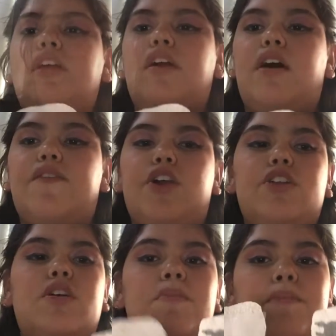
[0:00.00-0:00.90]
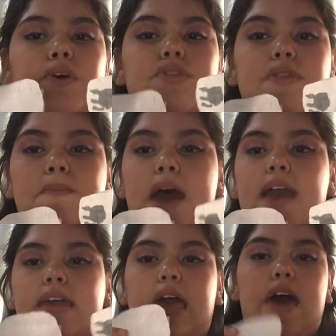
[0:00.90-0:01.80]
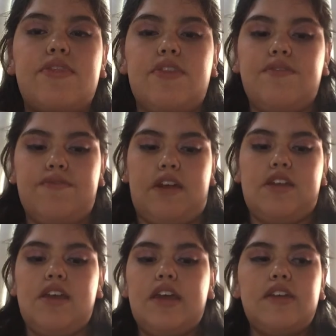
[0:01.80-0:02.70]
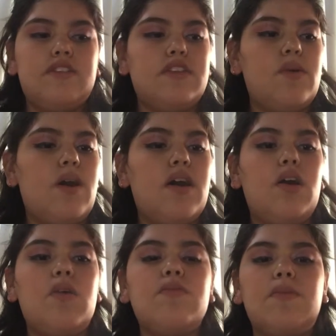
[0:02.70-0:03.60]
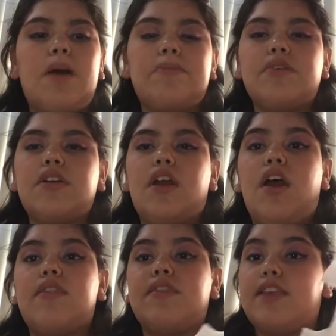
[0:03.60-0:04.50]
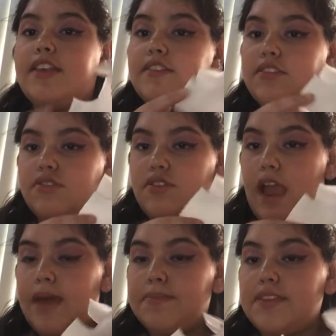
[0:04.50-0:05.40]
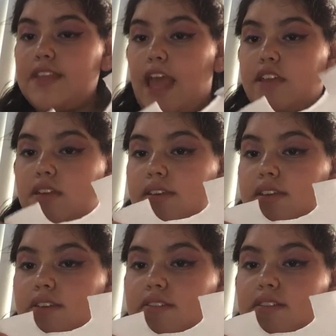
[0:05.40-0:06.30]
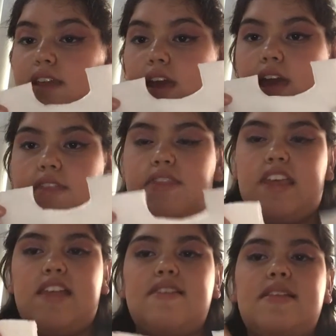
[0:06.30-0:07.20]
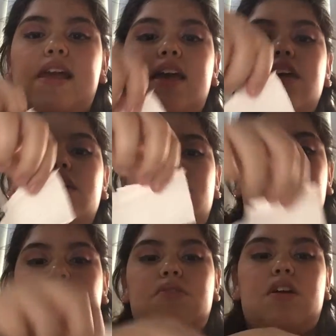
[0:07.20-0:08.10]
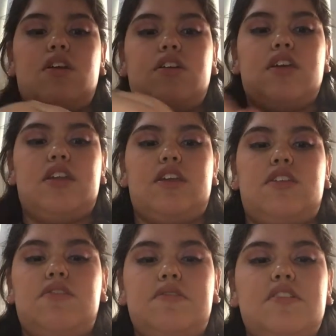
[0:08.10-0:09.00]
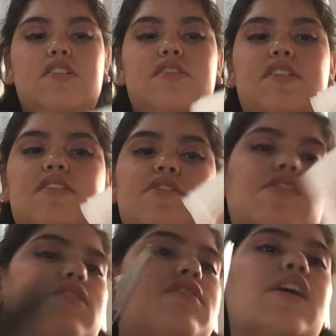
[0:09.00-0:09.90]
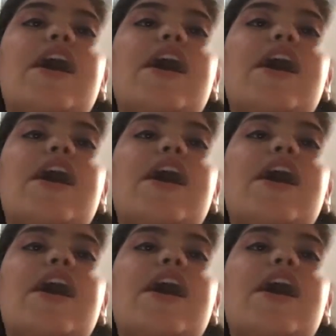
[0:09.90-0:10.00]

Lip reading: covered both the back and the front. So remember these scraps that you use to cut this, you are going to use your scissors